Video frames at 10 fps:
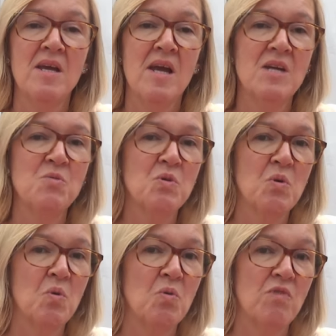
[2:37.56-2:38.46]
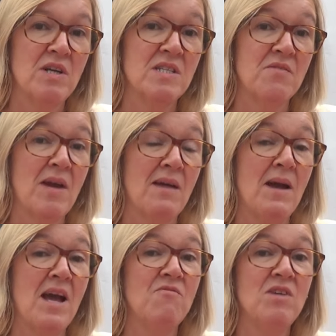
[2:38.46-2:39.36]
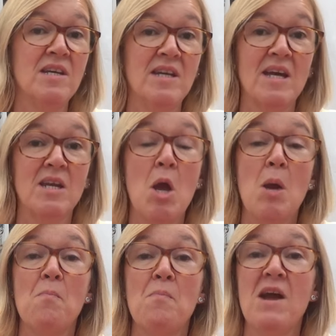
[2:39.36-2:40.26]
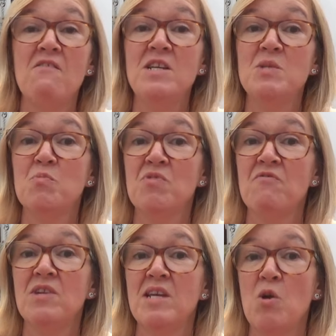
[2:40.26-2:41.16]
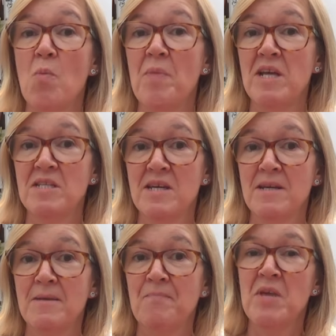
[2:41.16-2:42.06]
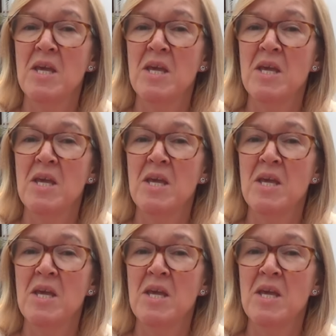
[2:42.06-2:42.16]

Edward Hall writes of how Henry and Anne married privily on that day,